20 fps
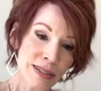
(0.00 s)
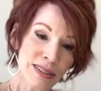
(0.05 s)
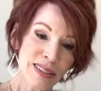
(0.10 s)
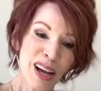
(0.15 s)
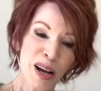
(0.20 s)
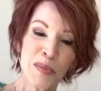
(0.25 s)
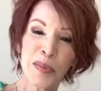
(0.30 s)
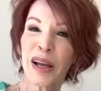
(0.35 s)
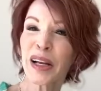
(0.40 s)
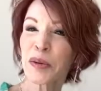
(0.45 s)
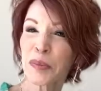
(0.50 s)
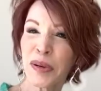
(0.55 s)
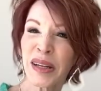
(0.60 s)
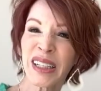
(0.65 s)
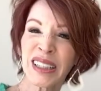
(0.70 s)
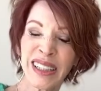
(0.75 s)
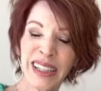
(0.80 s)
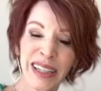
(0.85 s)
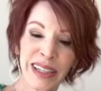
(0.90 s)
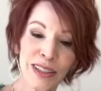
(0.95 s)
not make a
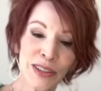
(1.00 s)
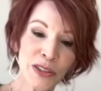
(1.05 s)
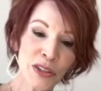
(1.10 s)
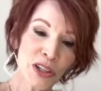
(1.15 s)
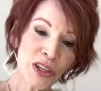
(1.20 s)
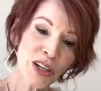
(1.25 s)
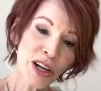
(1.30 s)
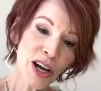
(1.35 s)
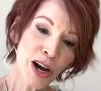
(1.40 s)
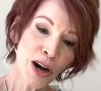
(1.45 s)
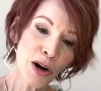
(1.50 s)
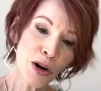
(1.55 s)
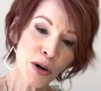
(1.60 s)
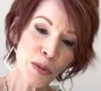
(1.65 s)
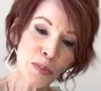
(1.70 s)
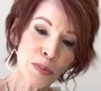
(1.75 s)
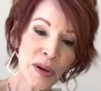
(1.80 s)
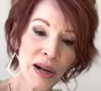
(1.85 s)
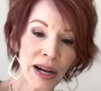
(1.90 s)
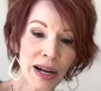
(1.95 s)
big deal, you know,
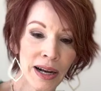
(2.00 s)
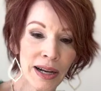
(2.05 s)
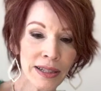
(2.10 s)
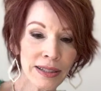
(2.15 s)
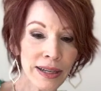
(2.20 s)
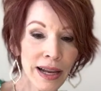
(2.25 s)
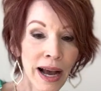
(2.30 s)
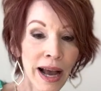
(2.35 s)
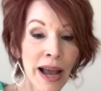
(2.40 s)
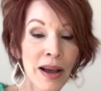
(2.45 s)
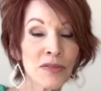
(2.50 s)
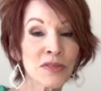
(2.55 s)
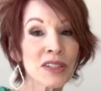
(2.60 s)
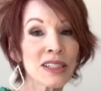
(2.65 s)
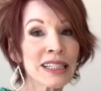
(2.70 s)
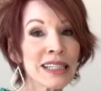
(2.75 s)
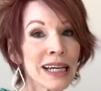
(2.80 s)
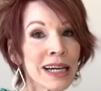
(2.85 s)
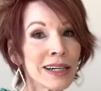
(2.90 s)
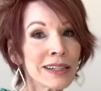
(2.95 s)
but I have to
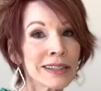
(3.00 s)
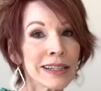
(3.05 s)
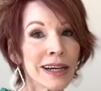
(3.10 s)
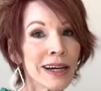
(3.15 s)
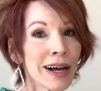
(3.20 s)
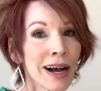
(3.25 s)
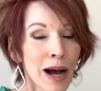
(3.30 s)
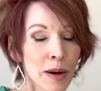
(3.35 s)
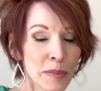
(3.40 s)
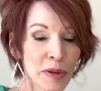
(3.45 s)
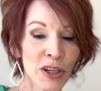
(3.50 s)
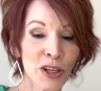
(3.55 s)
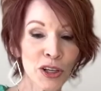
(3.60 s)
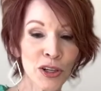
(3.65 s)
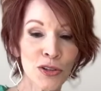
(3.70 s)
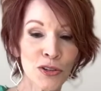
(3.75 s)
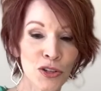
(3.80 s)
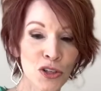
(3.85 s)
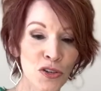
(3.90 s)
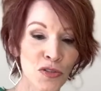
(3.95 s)
tell you, I'm a
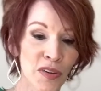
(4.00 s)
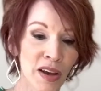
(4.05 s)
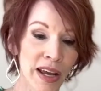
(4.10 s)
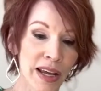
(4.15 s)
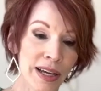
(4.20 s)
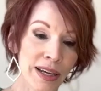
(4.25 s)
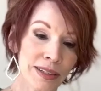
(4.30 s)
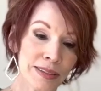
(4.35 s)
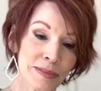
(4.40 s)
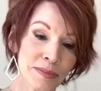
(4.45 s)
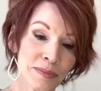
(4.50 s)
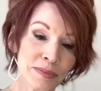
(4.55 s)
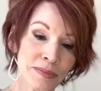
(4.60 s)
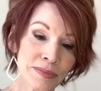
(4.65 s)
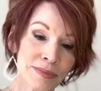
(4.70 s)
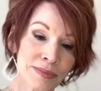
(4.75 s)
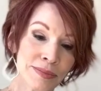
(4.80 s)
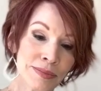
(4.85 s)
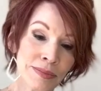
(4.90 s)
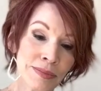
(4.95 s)
huge fan.
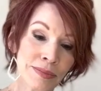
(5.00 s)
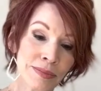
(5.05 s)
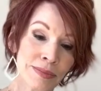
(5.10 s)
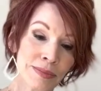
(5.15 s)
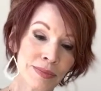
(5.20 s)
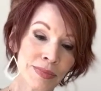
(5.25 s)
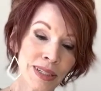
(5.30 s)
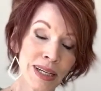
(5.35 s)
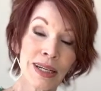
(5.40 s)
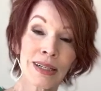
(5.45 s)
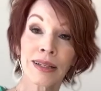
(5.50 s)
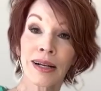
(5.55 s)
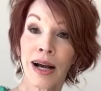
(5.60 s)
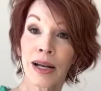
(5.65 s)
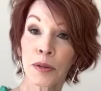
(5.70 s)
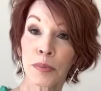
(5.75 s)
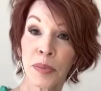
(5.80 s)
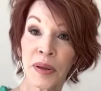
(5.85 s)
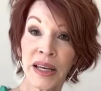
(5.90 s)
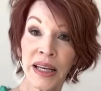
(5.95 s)

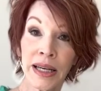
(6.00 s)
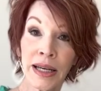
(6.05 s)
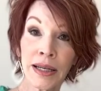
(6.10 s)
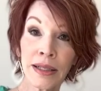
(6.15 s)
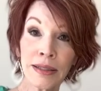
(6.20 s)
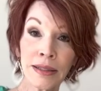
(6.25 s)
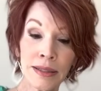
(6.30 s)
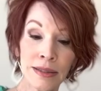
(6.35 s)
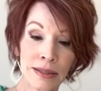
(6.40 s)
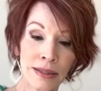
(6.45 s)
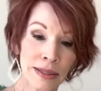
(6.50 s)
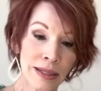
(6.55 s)
Got a pen?